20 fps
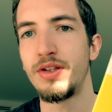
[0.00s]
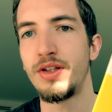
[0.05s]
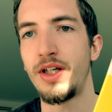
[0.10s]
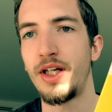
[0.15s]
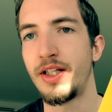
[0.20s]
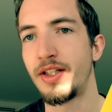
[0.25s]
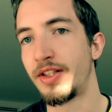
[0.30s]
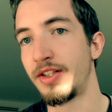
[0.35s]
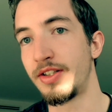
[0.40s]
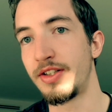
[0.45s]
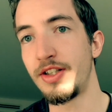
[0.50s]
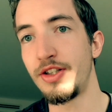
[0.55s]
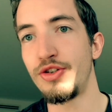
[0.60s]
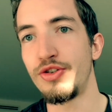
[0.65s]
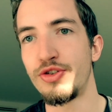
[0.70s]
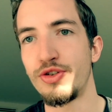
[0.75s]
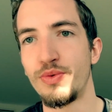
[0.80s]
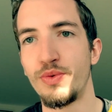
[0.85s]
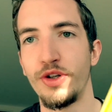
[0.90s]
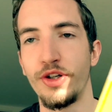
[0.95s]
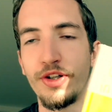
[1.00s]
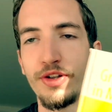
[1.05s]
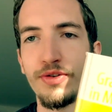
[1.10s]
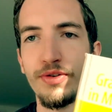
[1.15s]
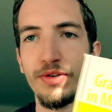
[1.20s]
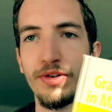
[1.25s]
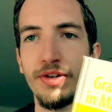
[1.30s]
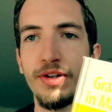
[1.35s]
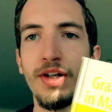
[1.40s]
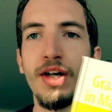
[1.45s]
and continue to work
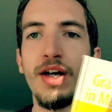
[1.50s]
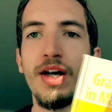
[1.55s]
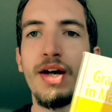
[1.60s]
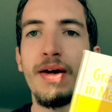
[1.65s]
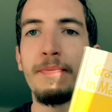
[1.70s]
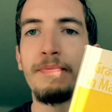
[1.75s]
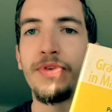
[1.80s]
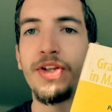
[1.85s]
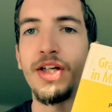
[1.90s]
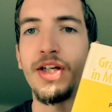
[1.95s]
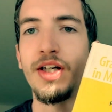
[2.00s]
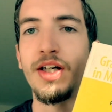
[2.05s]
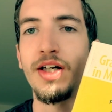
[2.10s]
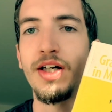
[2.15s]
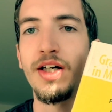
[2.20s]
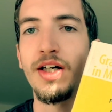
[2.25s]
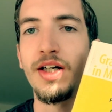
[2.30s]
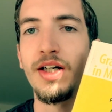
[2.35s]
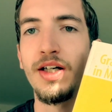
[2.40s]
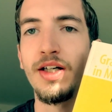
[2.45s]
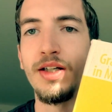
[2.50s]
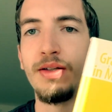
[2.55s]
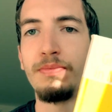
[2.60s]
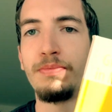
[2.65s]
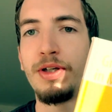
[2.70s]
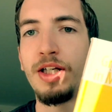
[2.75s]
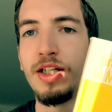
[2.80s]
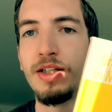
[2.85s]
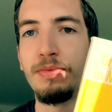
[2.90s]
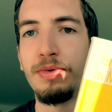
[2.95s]
through uh,
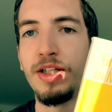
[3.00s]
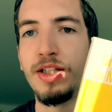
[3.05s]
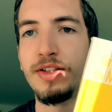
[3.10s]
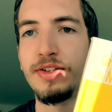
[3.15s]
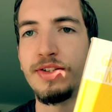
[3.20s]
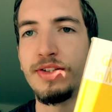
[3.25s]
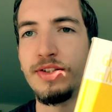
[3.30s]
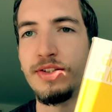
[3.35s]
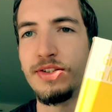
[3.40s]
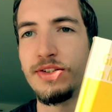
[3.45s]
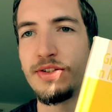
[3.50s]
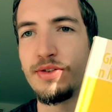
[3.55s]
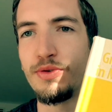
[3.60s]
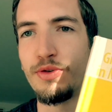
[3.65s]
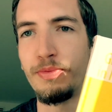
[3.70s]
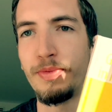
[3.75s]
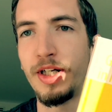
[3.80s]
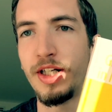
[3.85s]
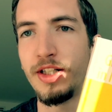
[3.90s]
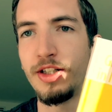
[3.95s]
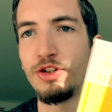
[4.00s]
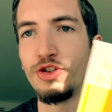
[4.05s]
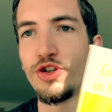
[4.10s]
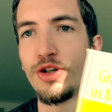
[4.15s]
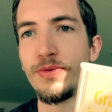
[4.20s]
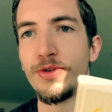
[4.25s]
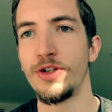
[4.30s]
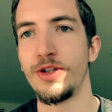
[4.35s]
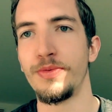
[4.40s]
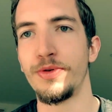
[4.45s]
Peter Petersen's Riemannian
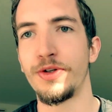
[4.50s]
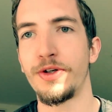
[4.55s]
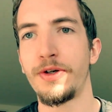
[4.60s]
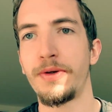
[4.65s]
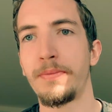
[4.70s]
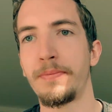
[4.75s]
Geometry book.